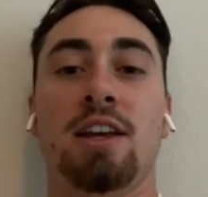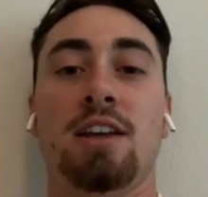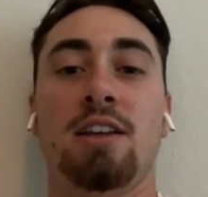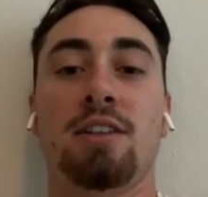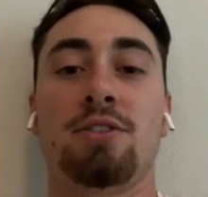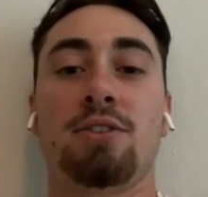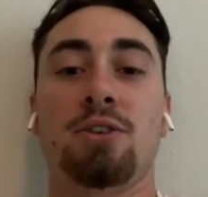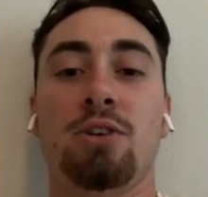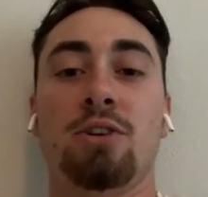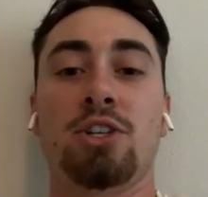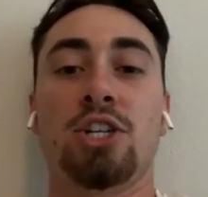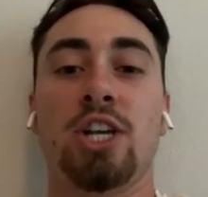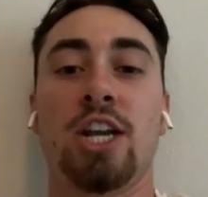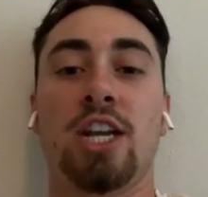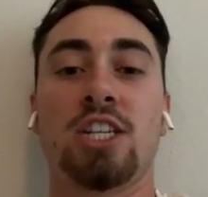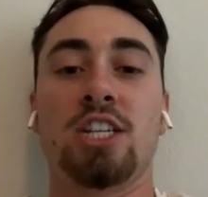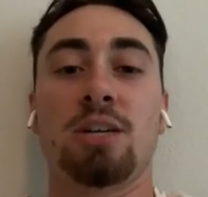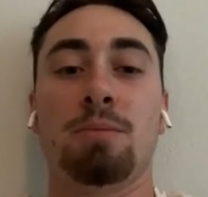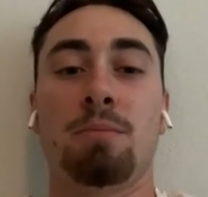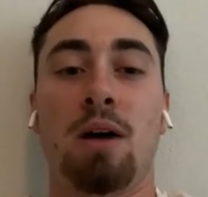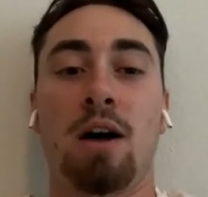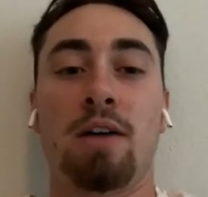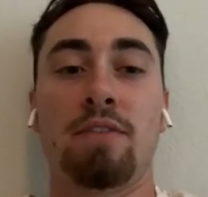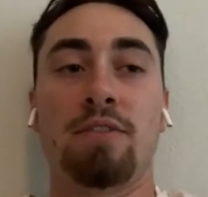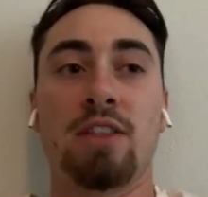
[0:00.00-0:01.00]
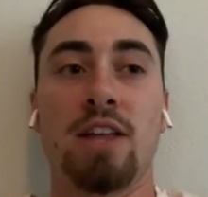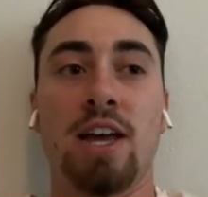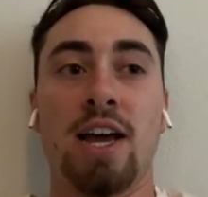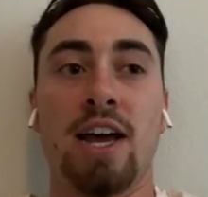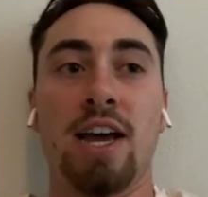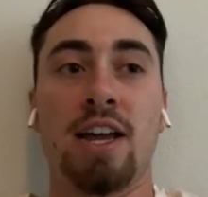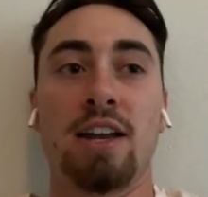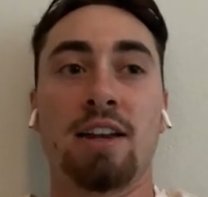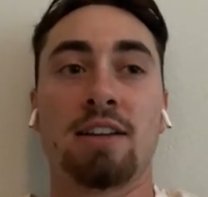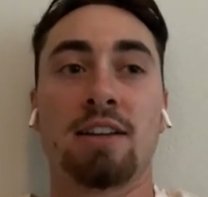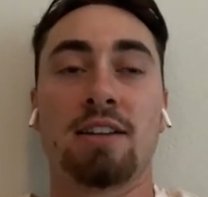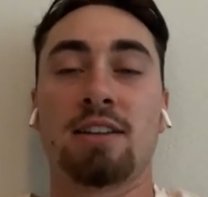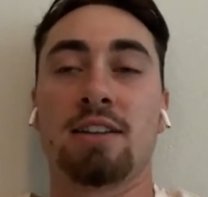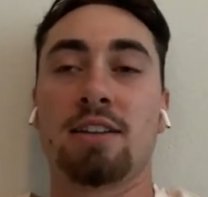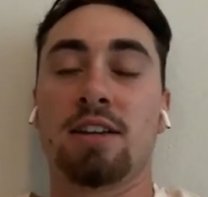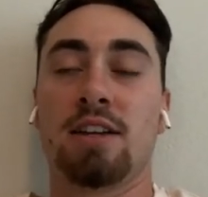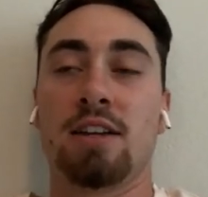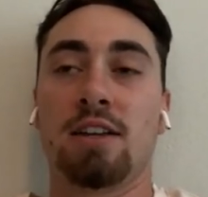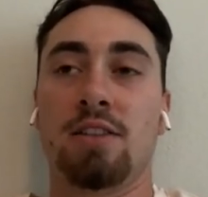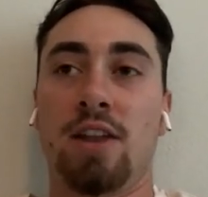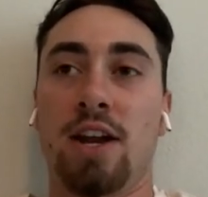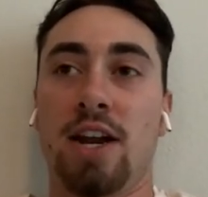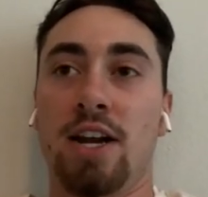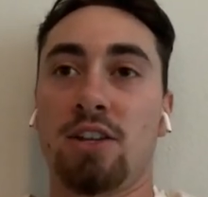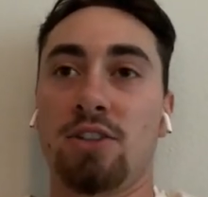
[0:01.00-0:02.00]
throw a change up off of that,
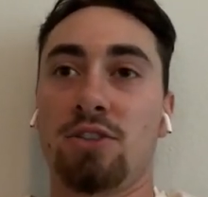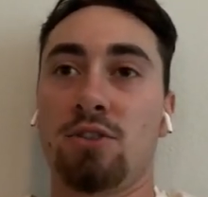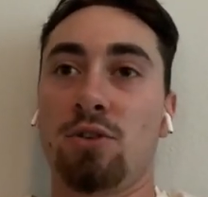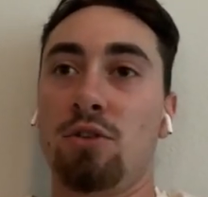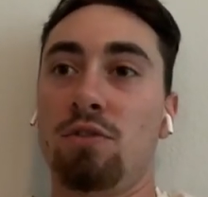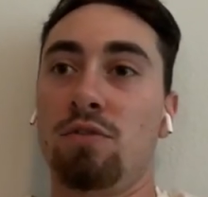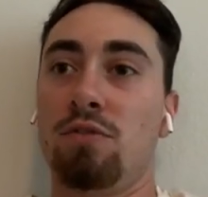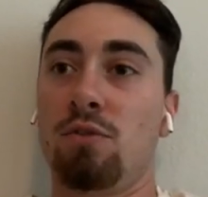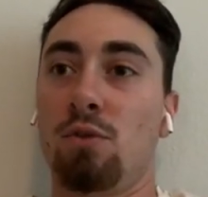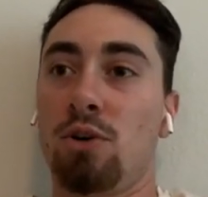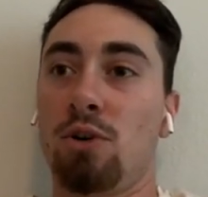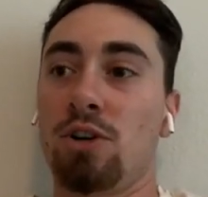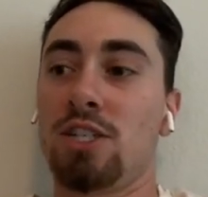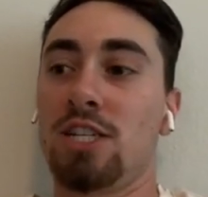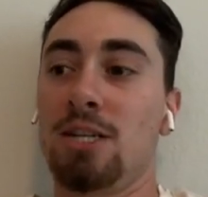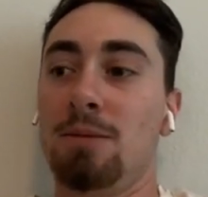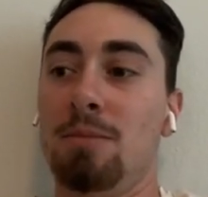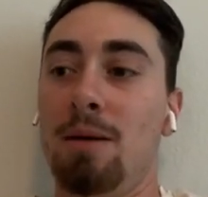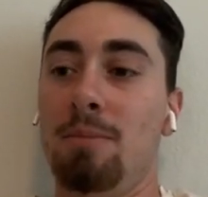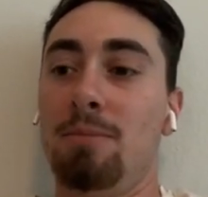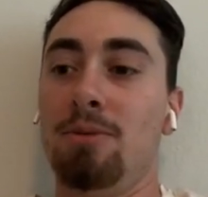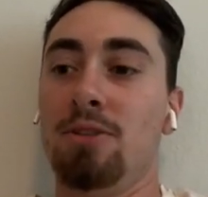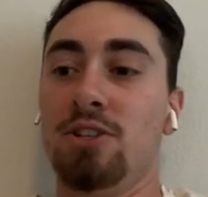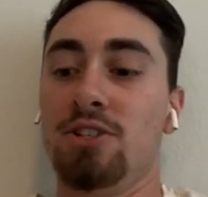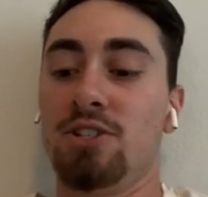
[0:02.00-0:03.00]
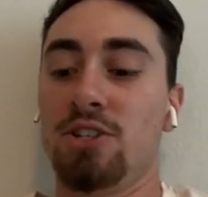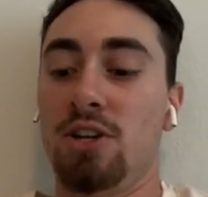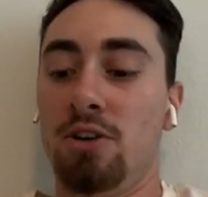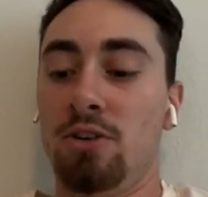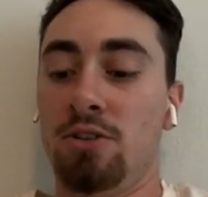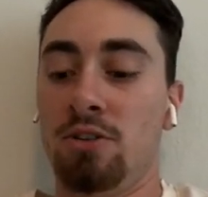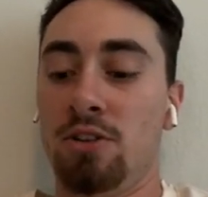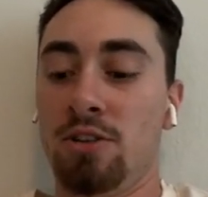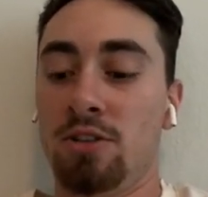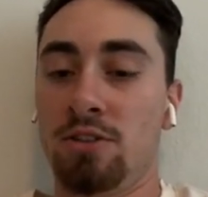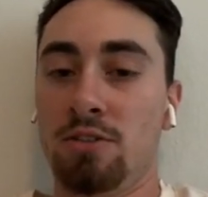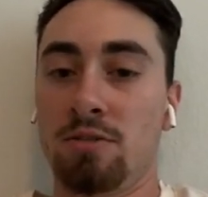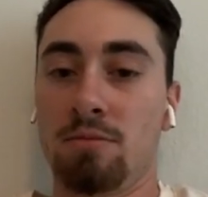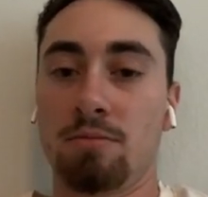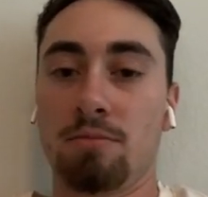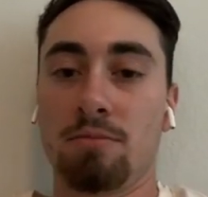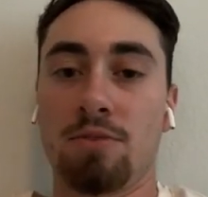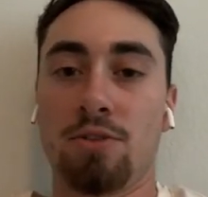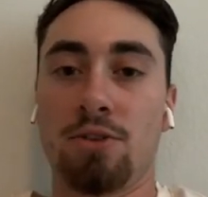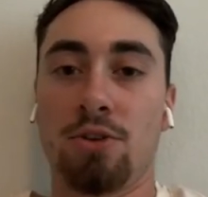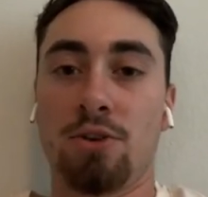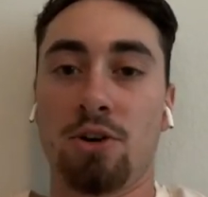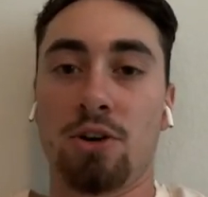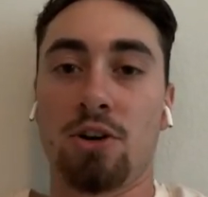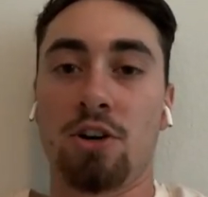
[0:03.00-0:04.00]
and then I can throw a four seam up in the zone and
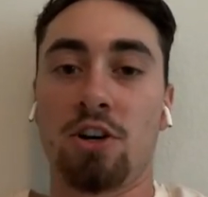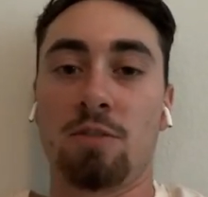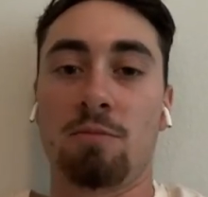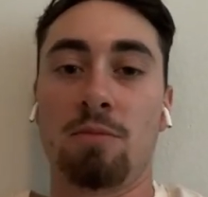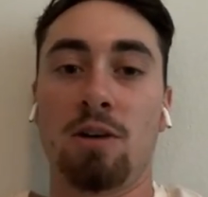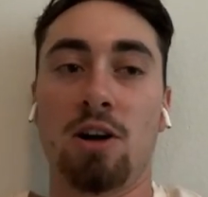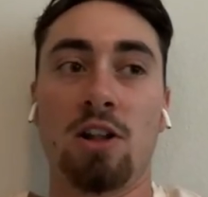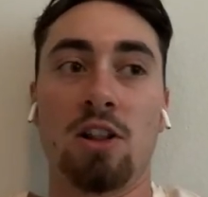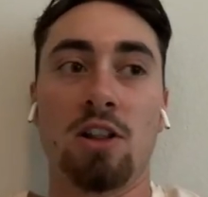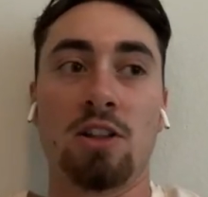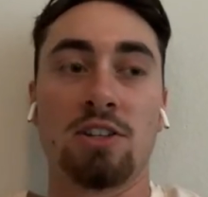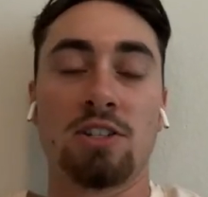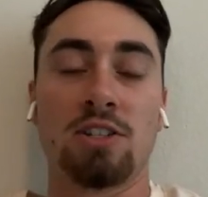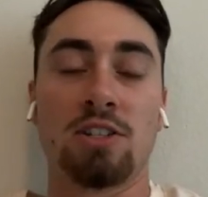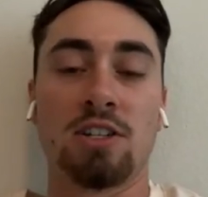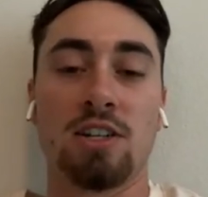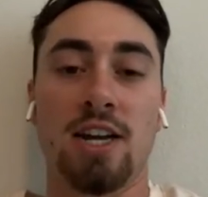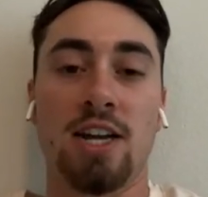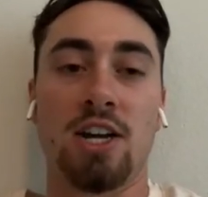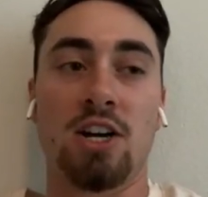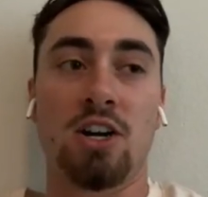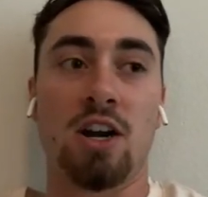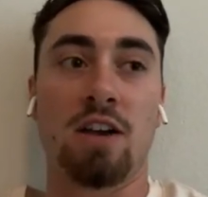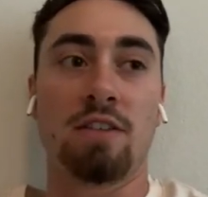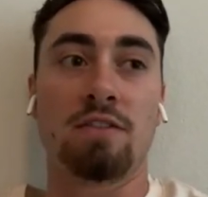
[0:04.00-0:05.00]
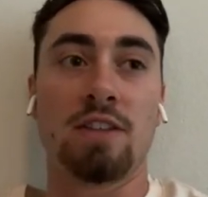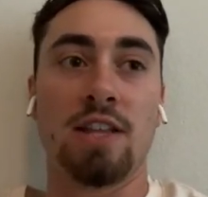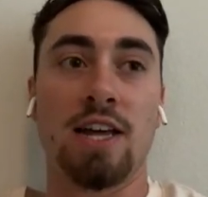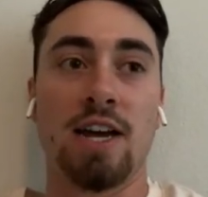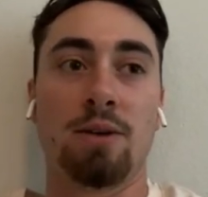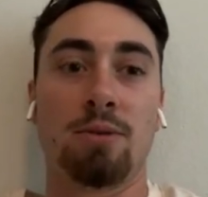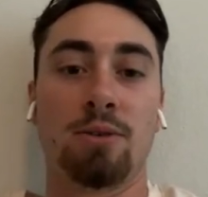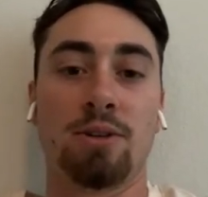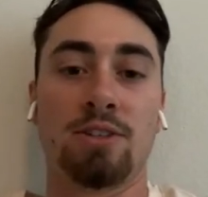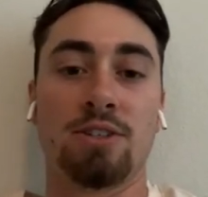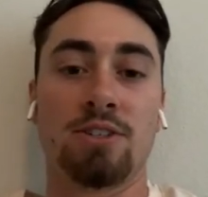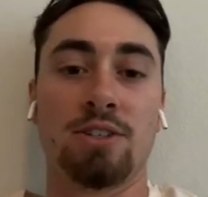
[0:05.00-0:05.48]
throw a curveball and slider off of that one.